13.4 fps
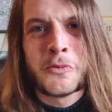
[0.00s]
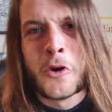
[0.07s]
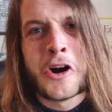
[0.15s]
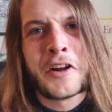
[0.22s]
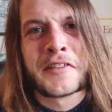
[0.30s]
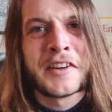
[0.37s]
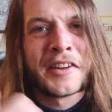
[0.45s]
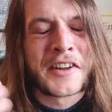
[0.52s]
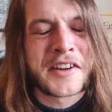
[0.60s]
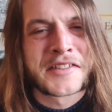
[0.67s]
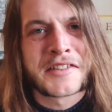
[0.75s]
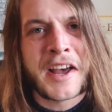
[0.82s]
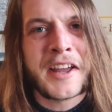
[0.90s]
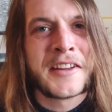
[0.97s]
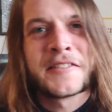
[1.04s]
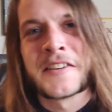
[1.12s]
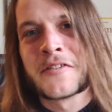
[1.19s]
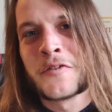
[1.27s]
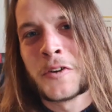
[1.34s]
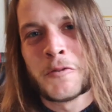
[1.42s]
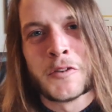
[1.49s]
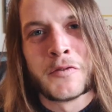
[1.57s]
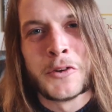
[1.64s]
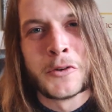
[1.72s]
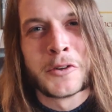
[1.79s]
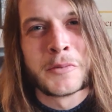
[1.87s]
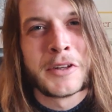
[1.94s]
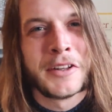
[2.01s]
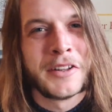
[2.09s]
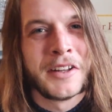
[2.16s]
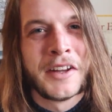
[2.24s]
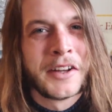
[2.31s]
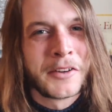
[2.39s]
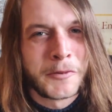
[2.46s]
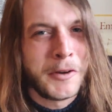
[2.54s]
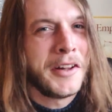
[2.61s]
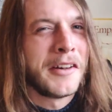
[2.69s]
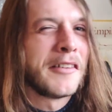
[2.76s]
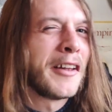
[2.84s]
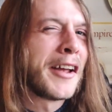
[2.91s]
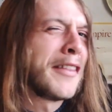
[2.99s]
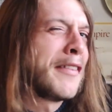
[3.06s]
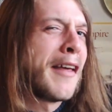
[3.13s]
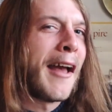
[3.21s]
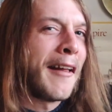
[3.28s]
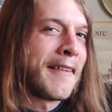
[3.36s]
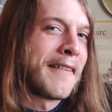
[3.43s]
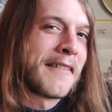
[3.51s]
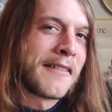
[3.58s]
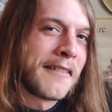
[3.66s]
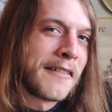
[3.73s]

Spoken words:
wanted a scientific review to be written like that.